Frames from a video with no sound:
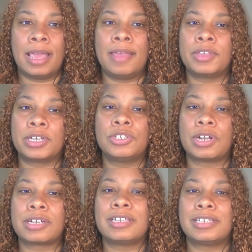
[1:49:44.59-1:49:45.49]
And the
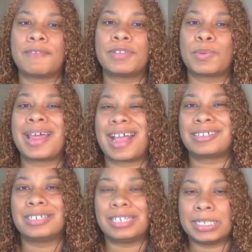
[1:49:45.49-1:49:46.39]
constructive stuff is what
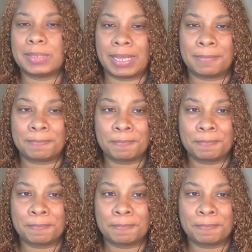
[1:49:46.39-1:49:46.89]
actually needs me.